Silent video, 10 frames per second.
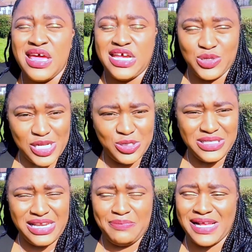It was
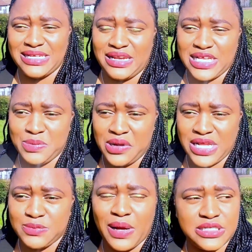not a pleasant
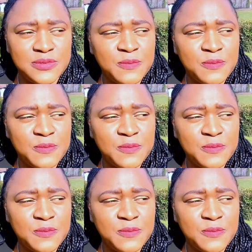experience, but